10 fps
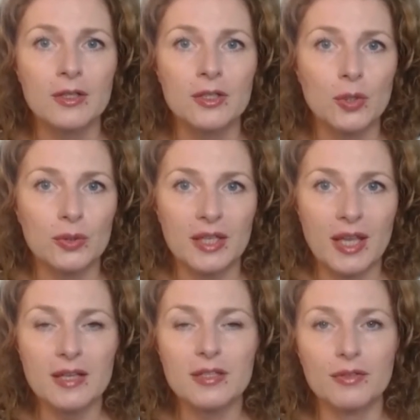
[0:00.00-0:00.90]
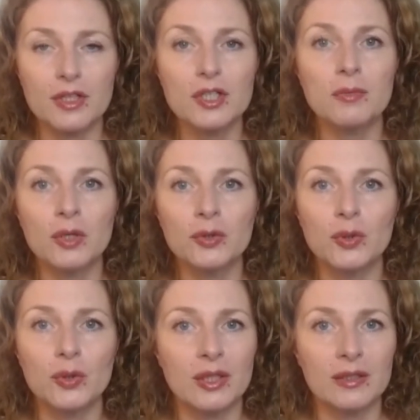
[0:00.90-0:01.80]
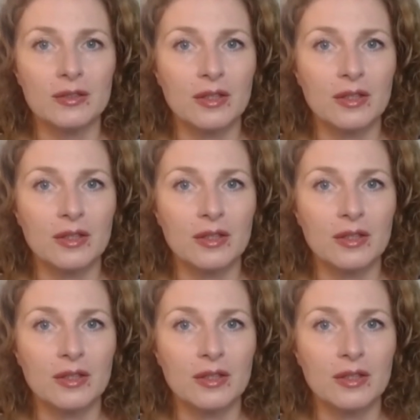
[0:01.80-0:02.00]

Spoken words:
So in the case of Hashimoto,